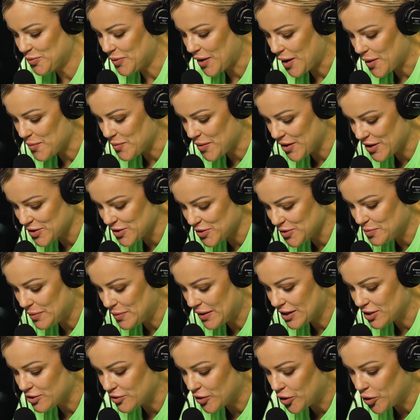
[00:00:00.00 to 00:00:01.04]
about my new
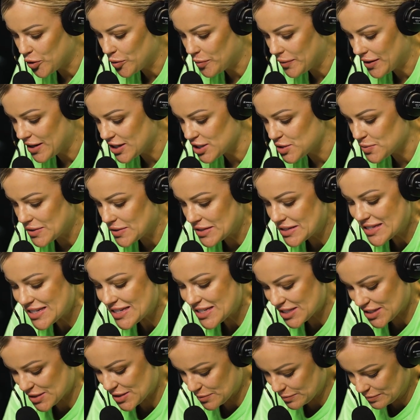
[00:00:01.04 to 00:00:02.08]
bankroll management
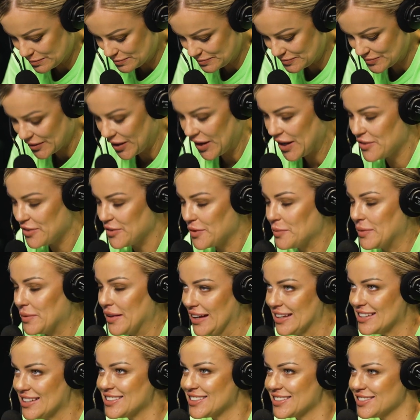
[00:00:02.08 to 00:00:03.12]
system. I oh, have in
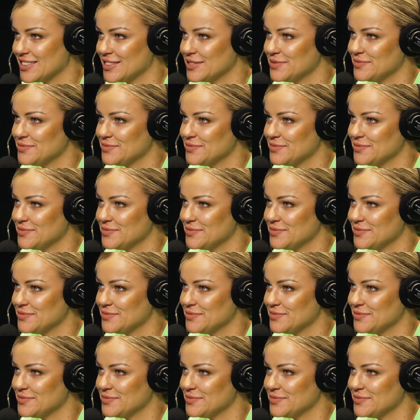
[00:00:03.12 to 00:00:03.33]
place. I